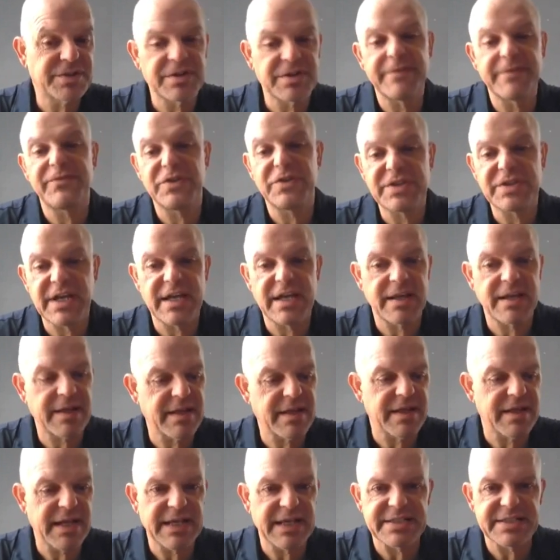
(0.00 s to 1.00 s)
So if you
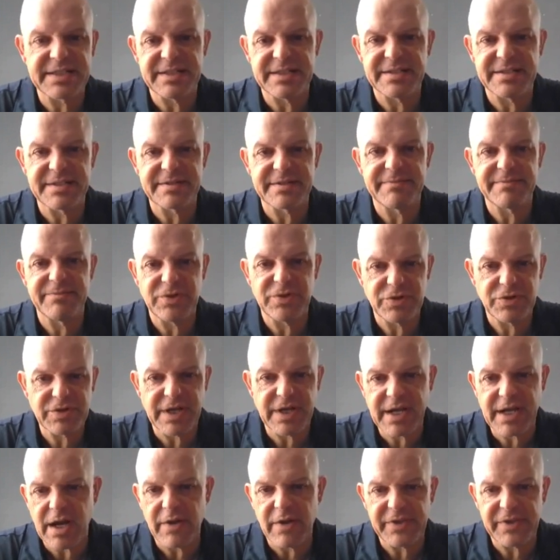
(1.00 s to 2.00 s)
take, in essence, you
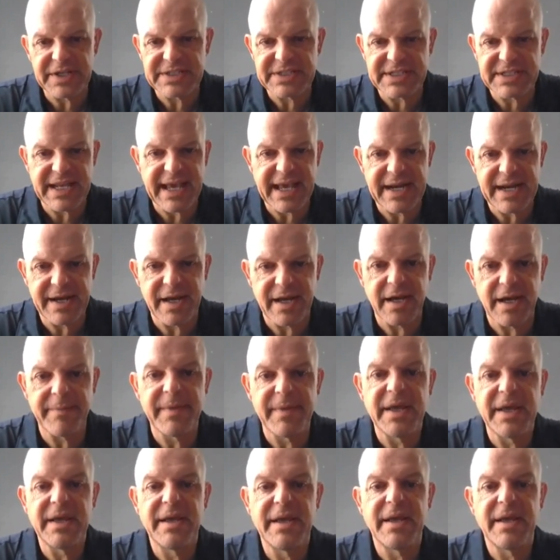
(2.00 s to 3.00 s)
take all these and add it
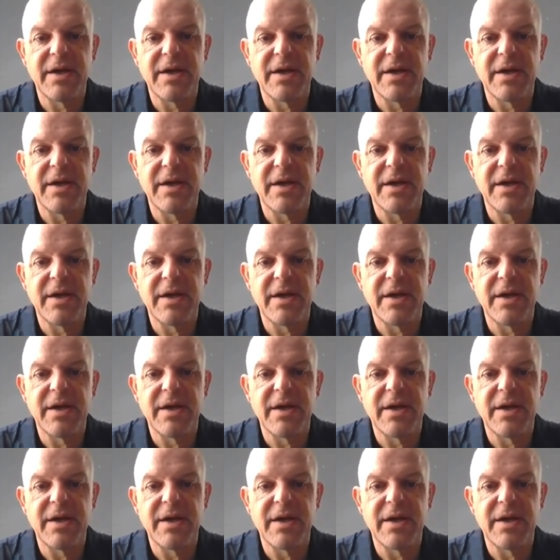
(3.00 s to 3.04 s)
up,